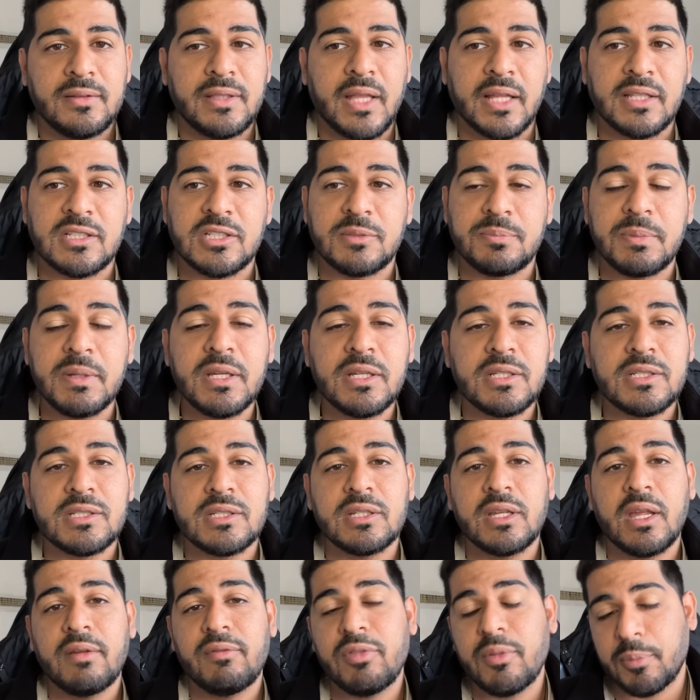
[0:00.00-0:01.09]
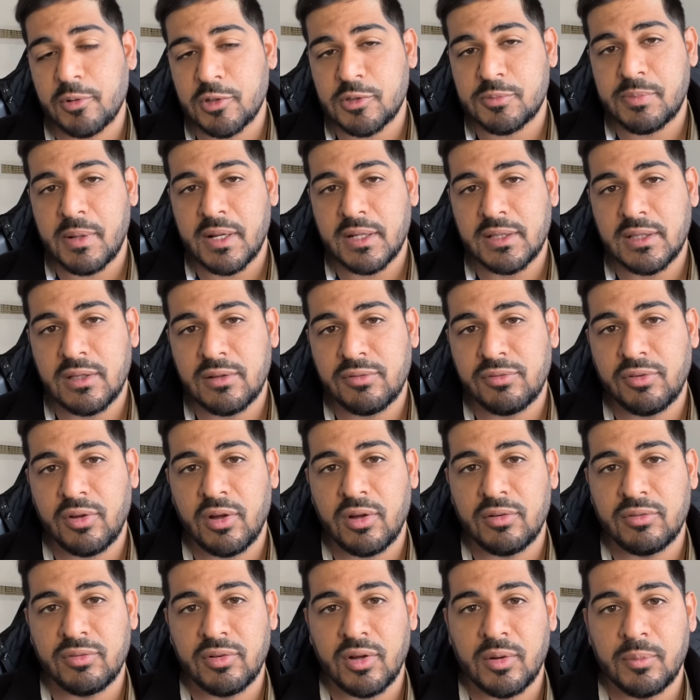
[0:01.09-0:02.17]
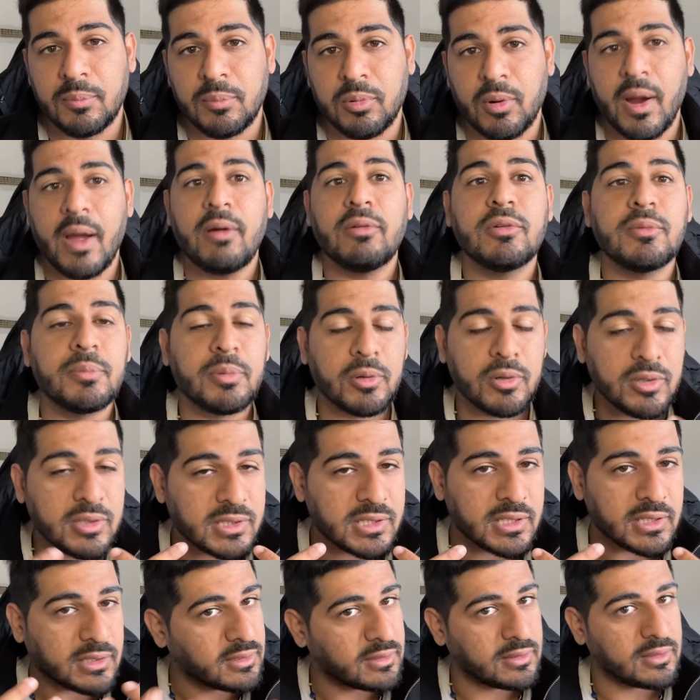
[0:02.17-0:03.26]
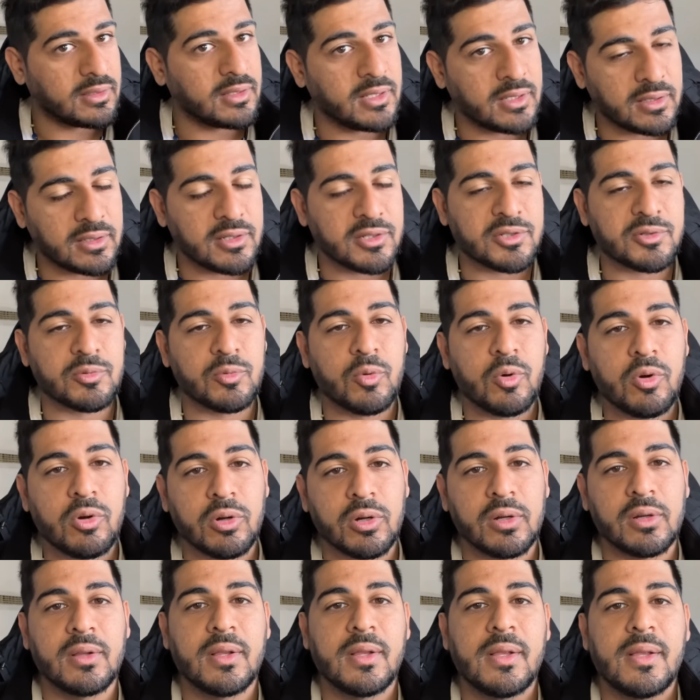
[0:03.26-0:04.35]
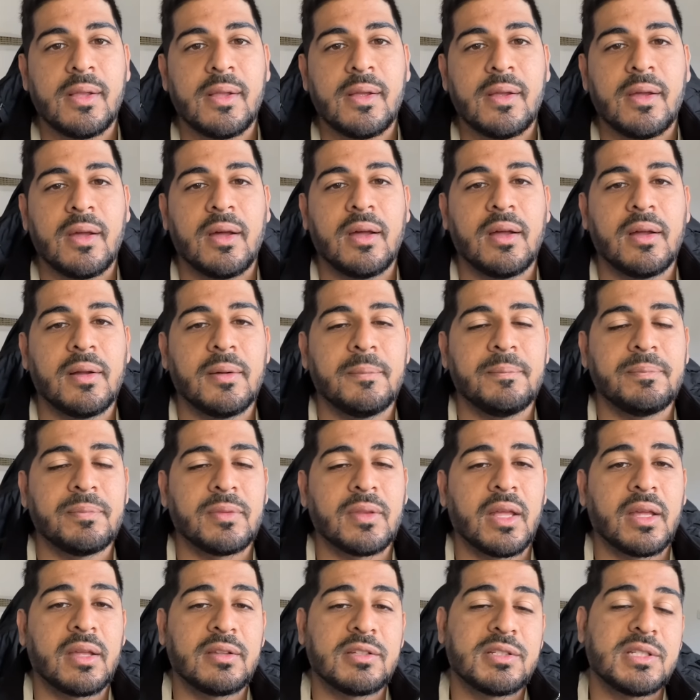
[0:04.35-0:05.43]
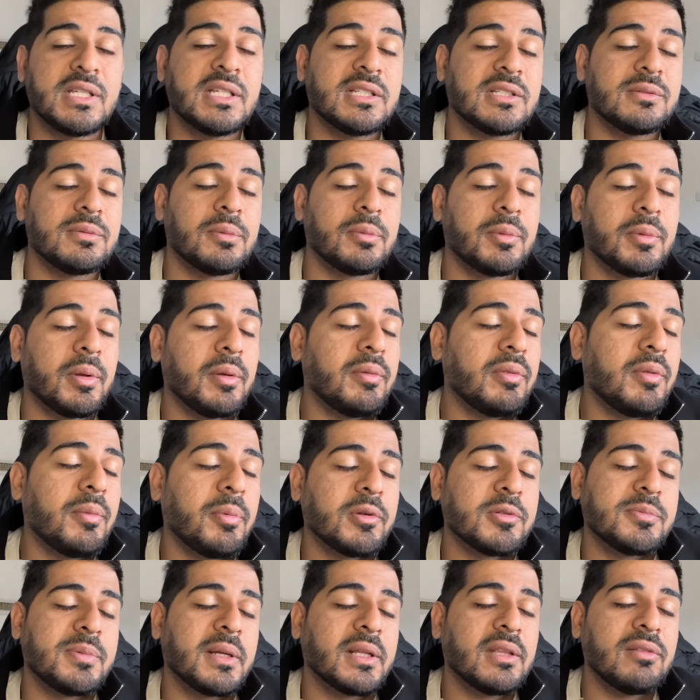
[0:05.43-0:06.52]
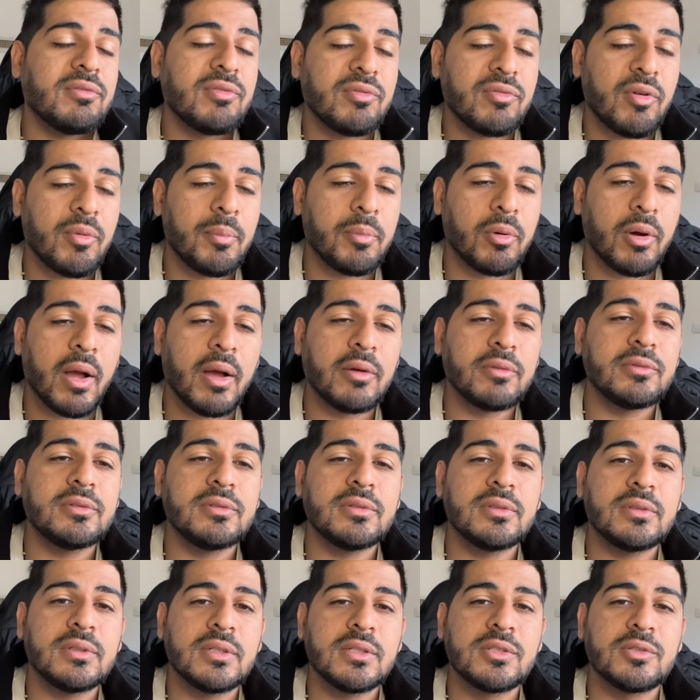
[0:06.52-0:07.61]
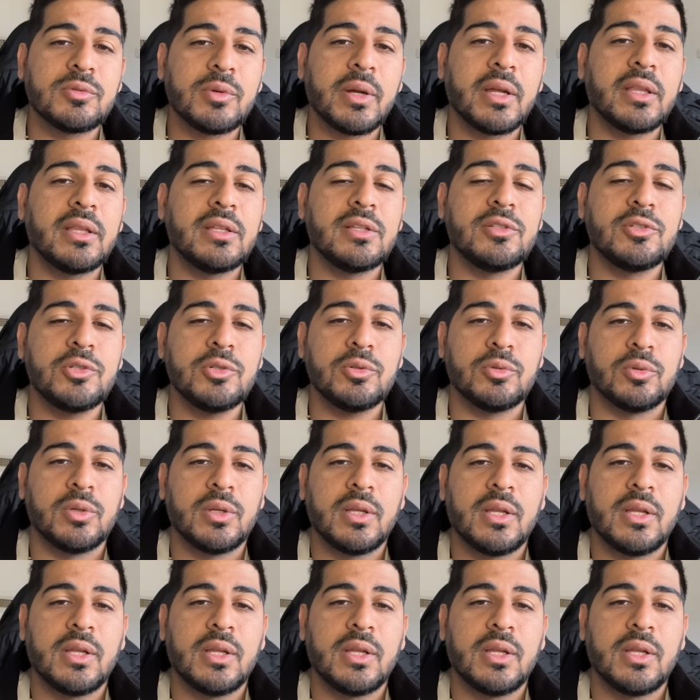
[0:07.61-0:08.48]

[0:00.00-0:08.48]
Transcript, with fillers: that speaks to give the perspective of a brown person in this war. Um, like seeks to give the perspective of a brown Israeli Jew